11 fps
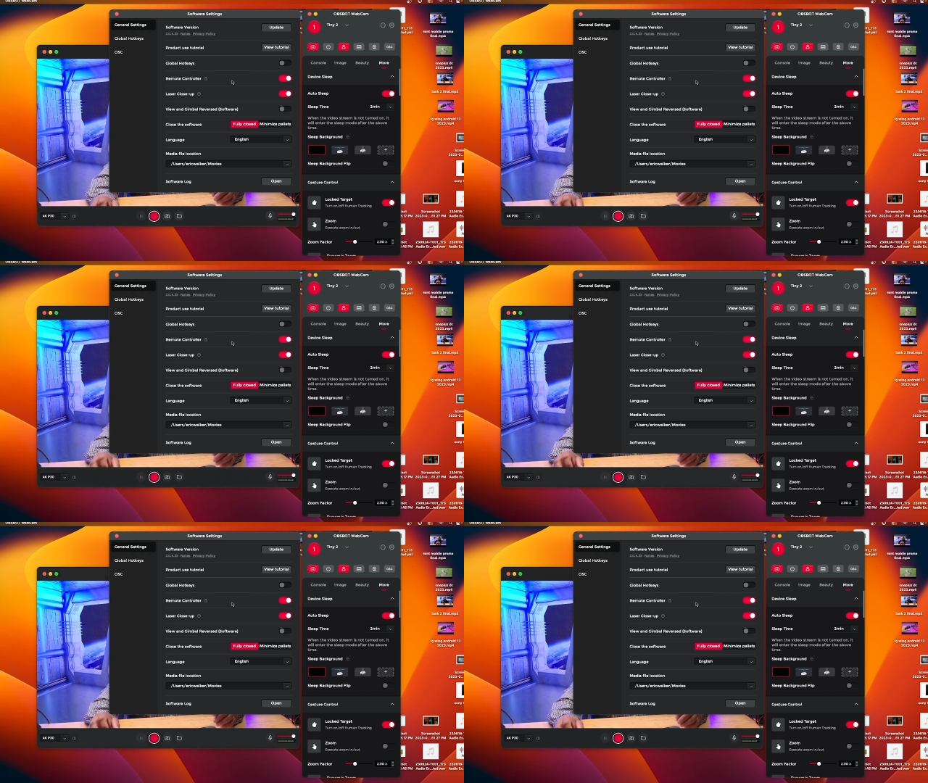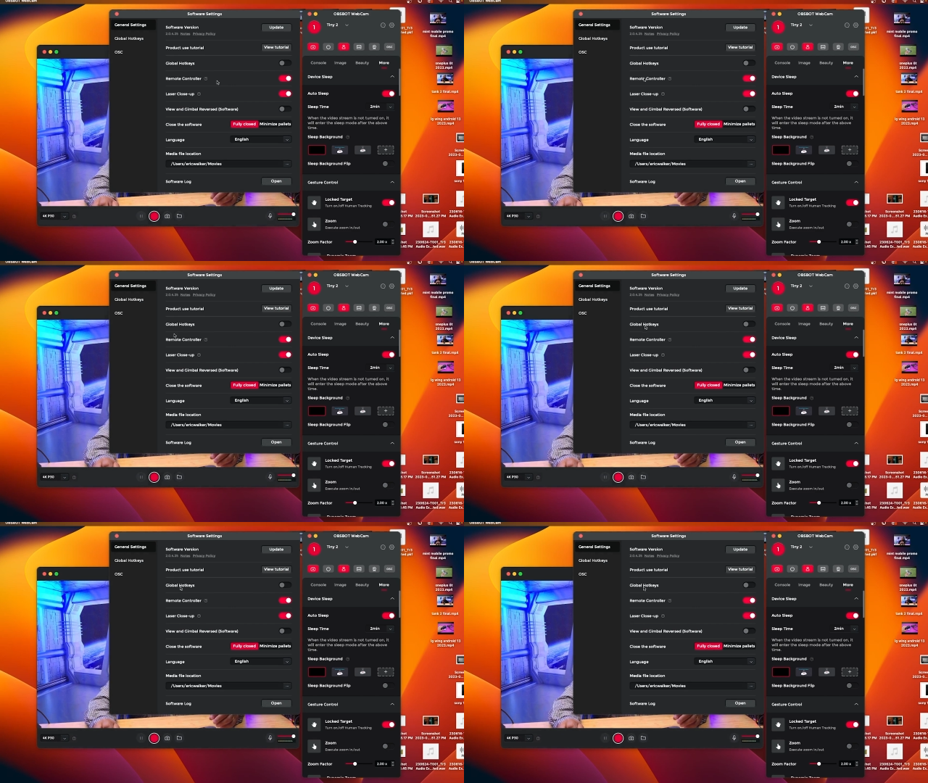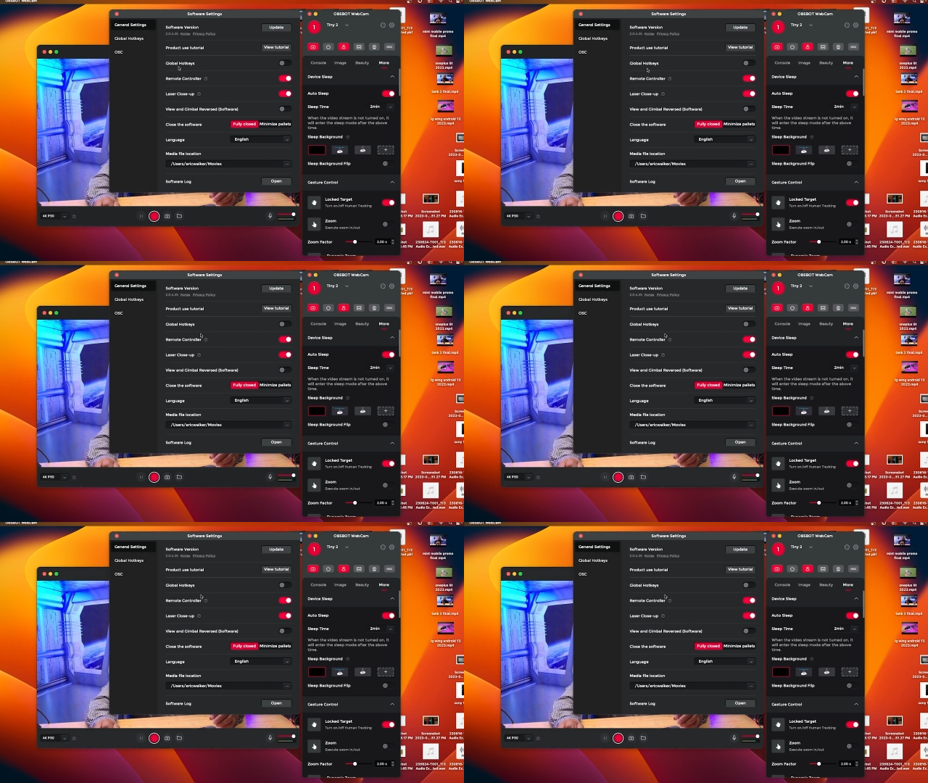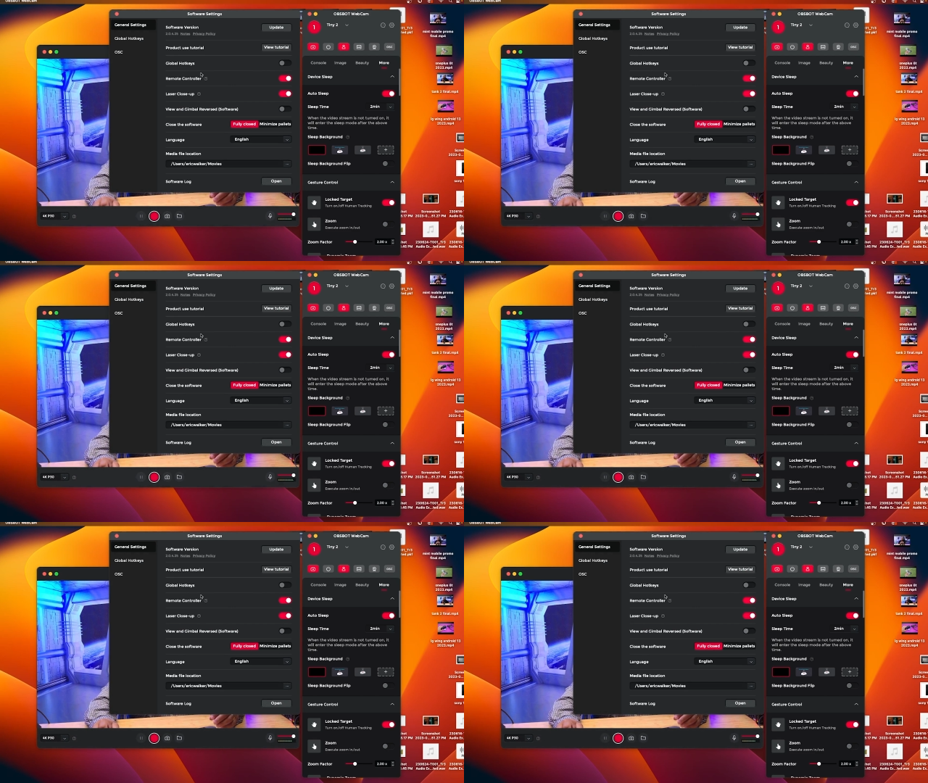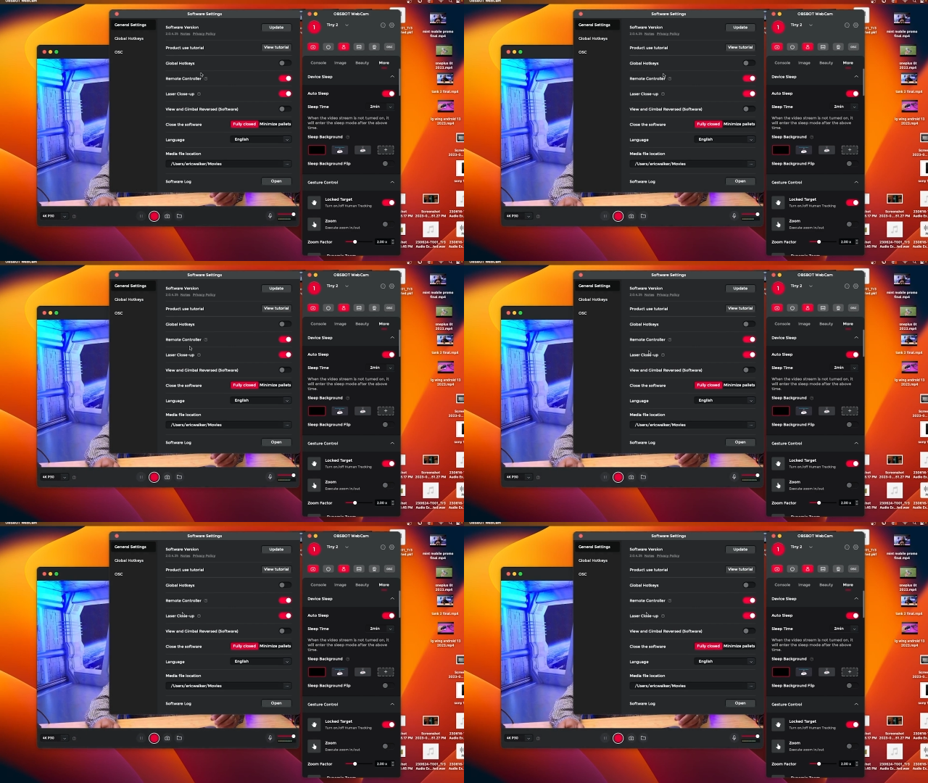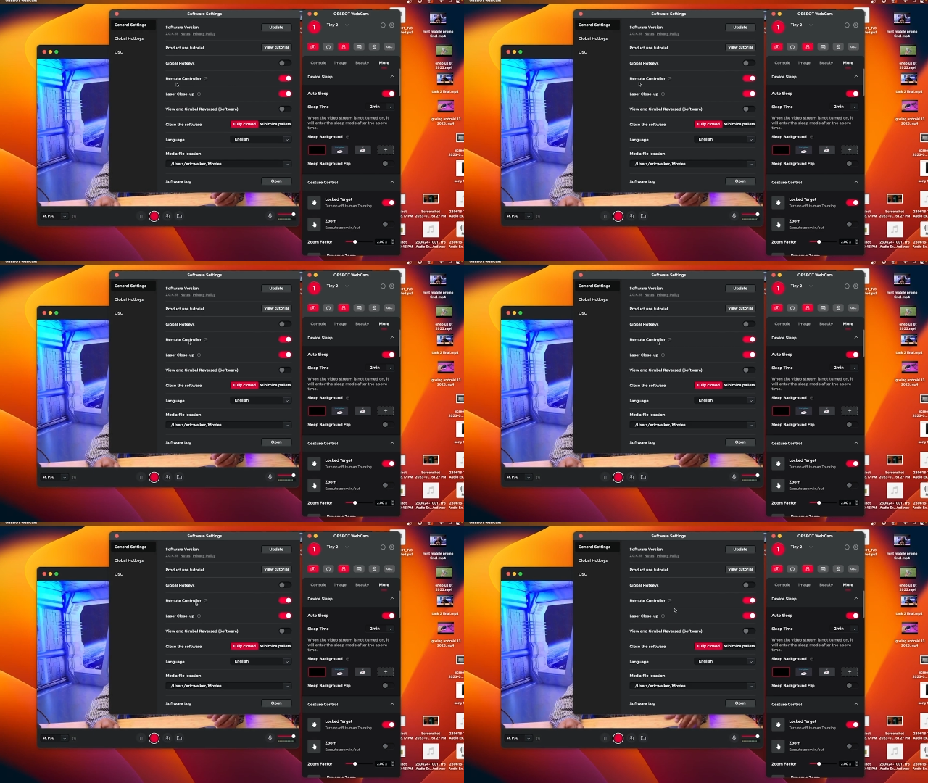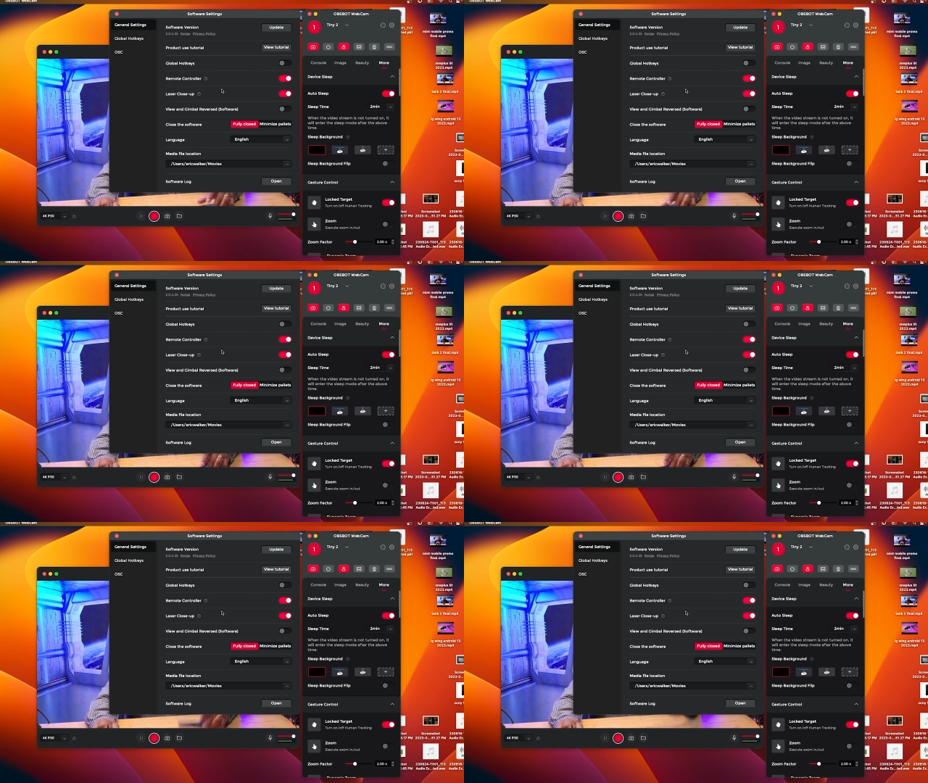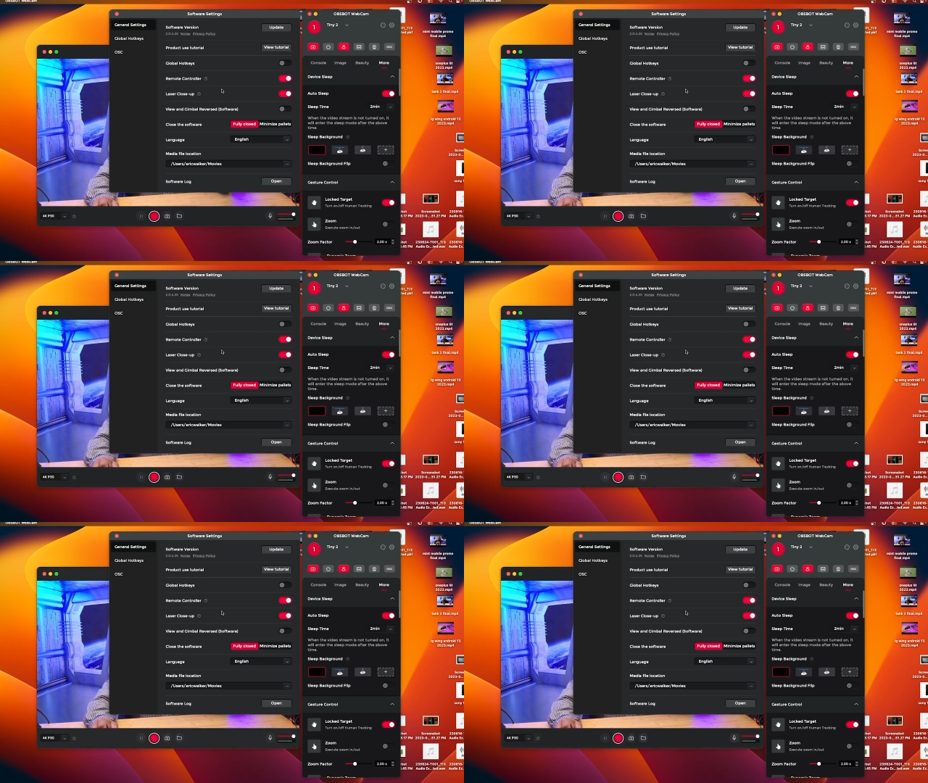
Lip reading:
Nobody's mouth can be seen.